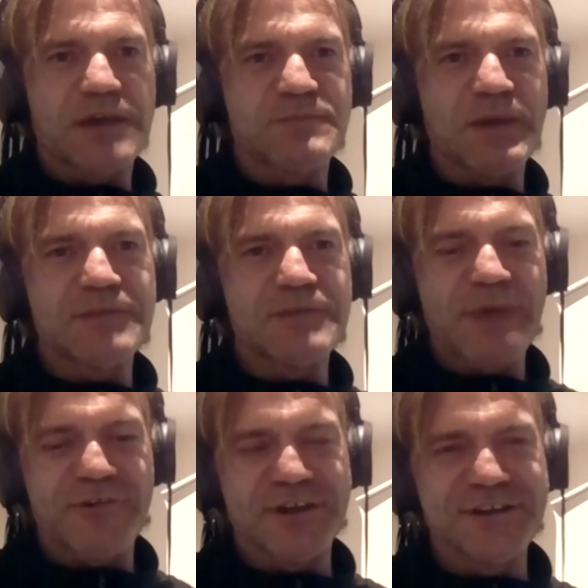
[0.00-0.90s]
speaking
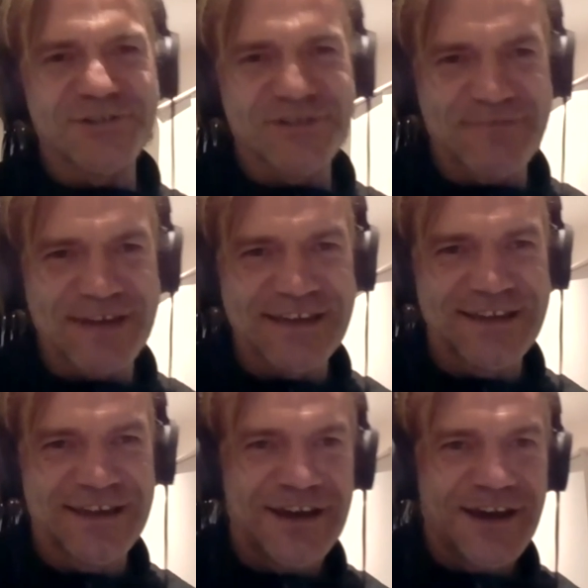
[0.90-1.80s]
better English than me
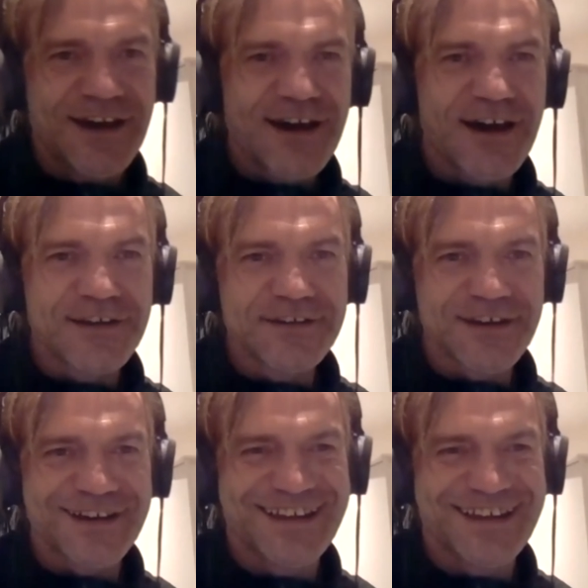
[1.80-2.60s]
and uh,